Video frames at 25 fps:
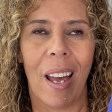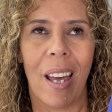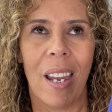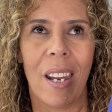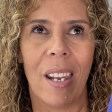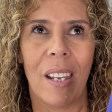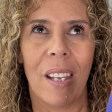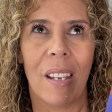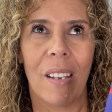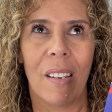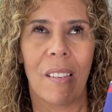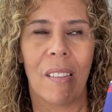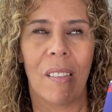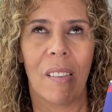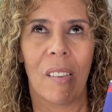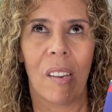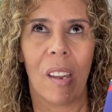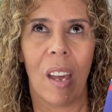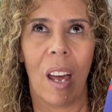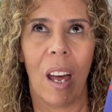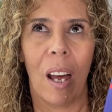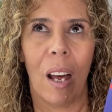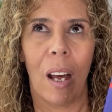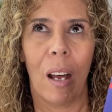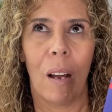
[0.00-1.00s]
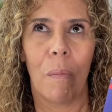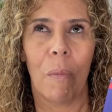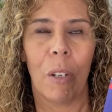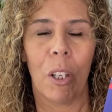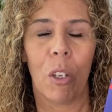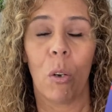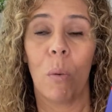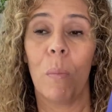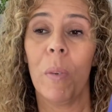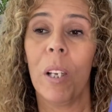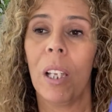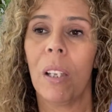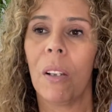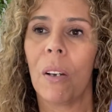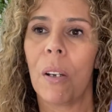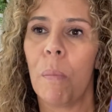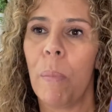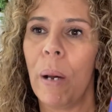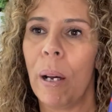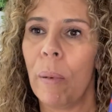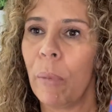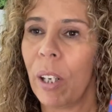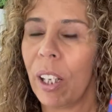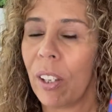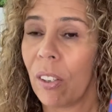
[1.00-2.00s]
and it, um, it taught me a lot
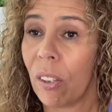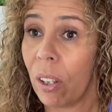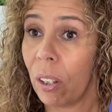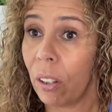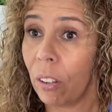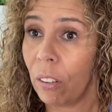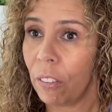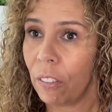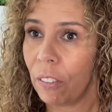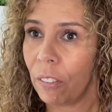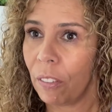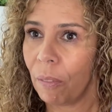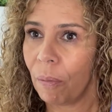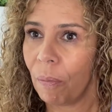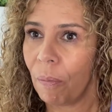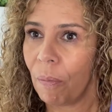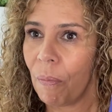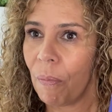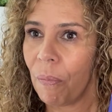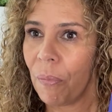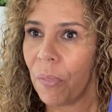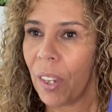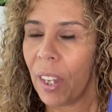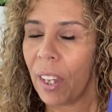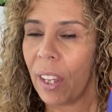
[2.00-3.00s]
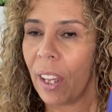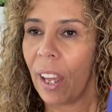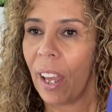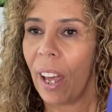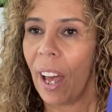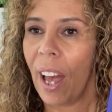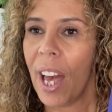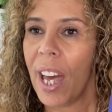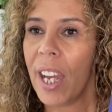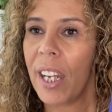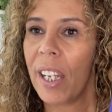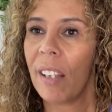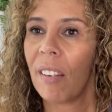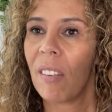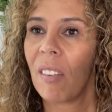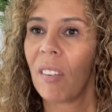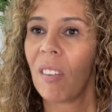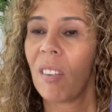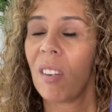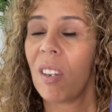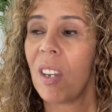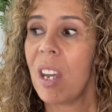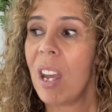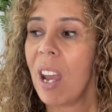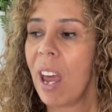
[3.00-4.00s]
about myself. And it
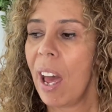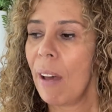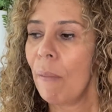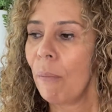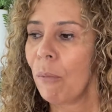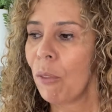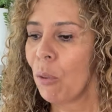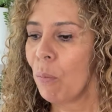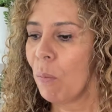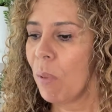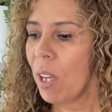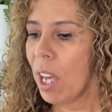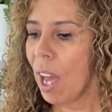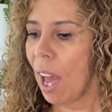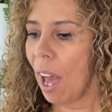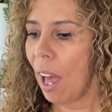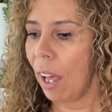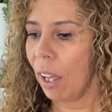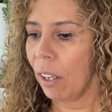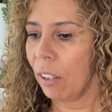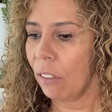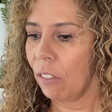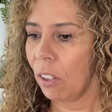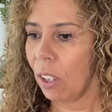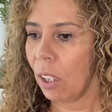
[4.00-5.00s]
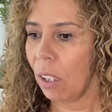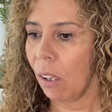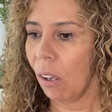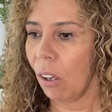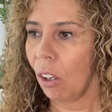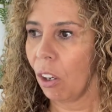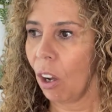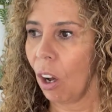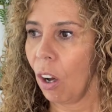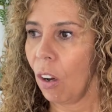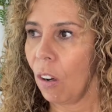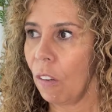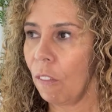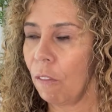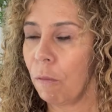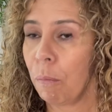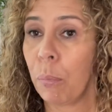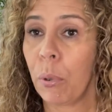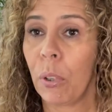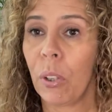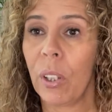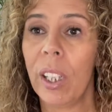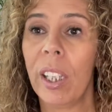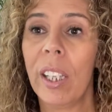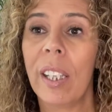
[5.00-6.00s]
snapped me out of a lot of
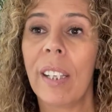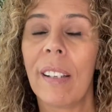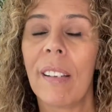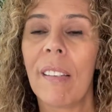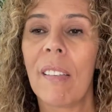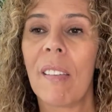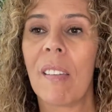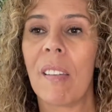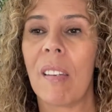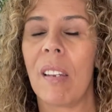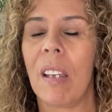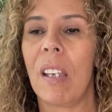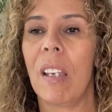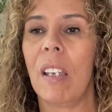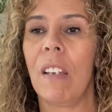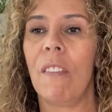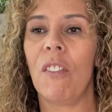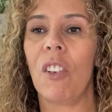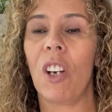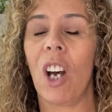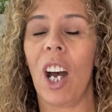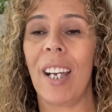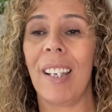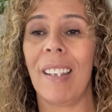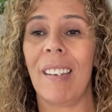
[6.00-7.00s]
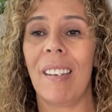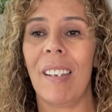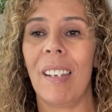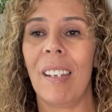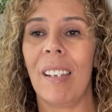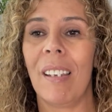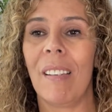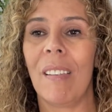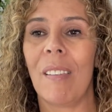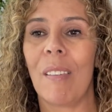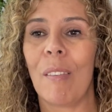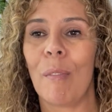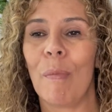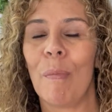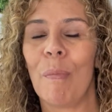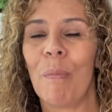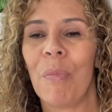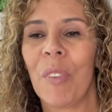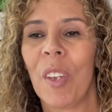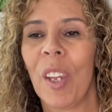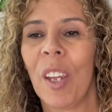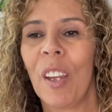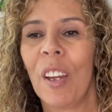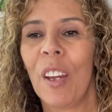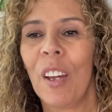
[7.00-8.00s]
preconceived ideas.
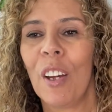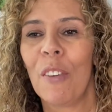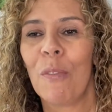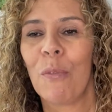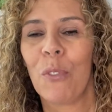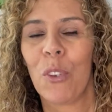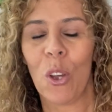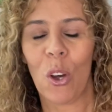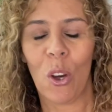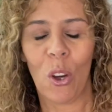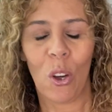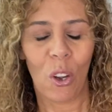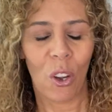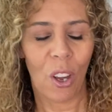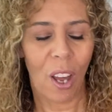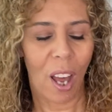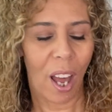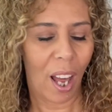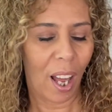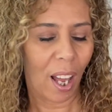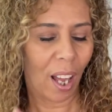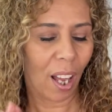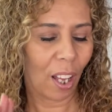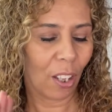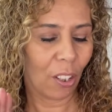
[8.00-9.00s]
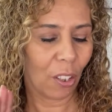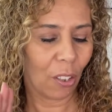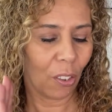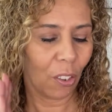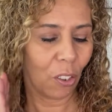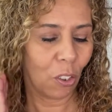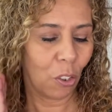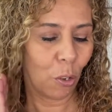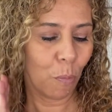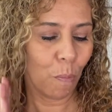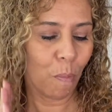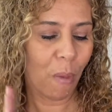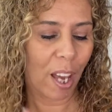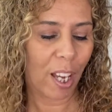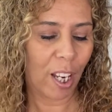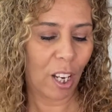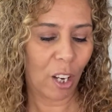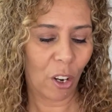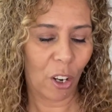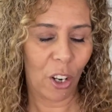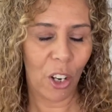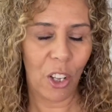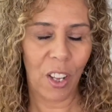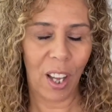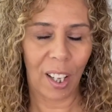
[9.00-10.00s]
So uh, you may
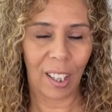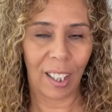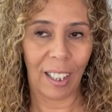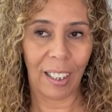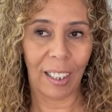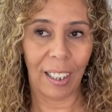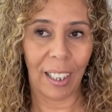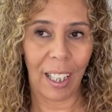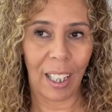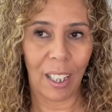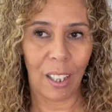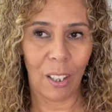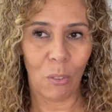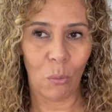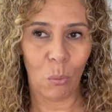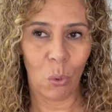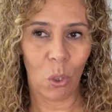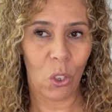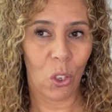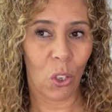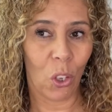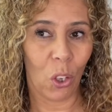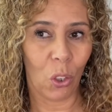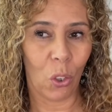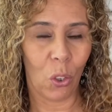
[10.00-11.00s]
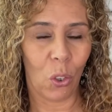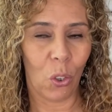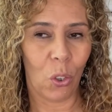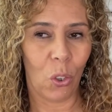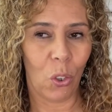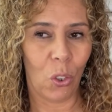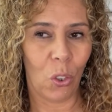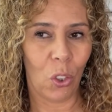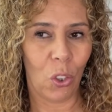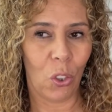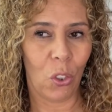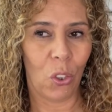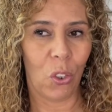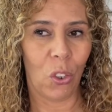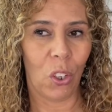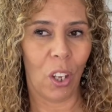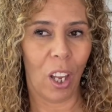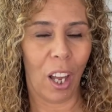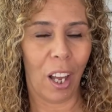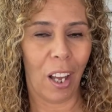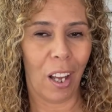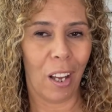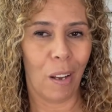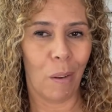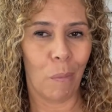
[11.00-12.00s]
know that Glennon was a good
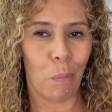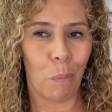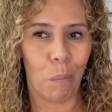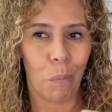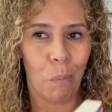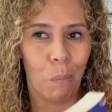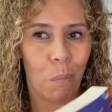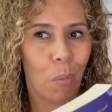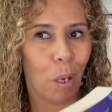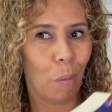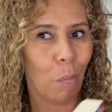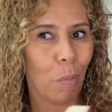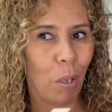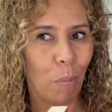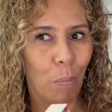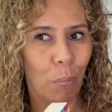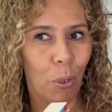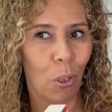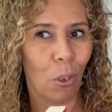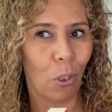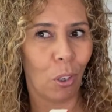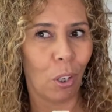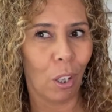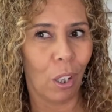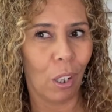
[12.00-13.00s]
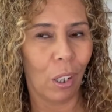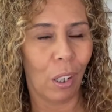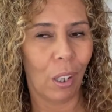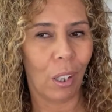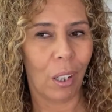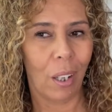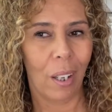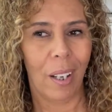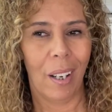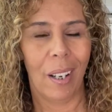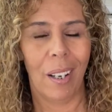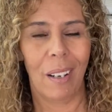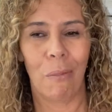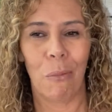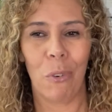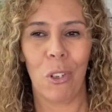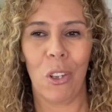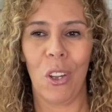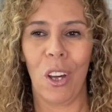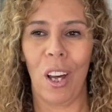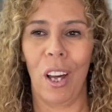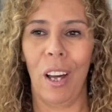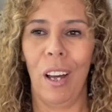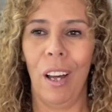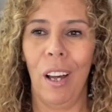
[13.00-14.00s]
um, mummy blogger
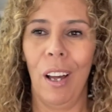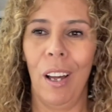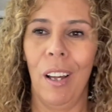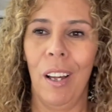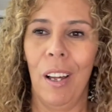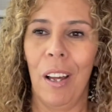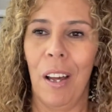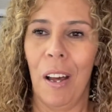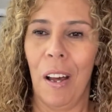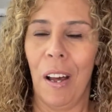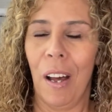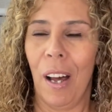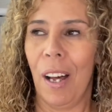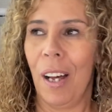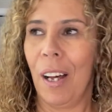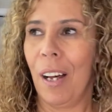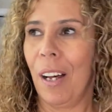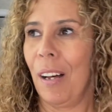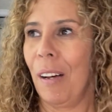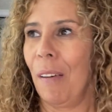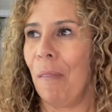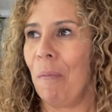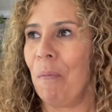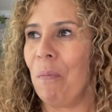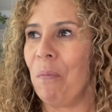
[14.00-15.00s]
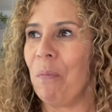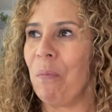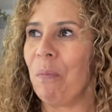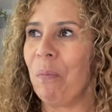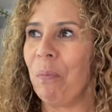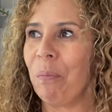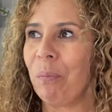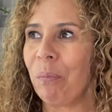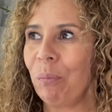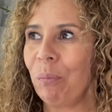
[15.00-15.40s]
with a um,